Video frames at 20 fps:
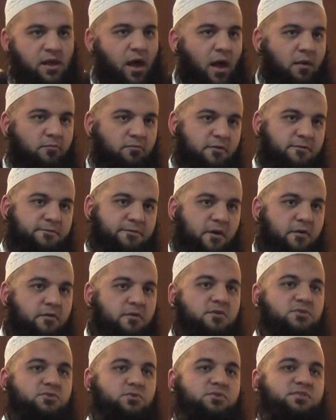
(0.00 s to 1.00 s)
I'm
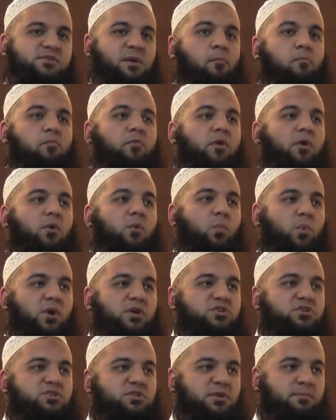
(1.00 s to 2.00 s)
referring to something
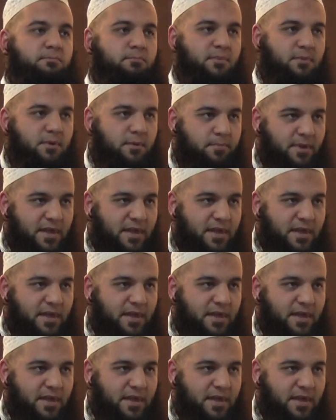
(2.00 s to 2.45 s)
which the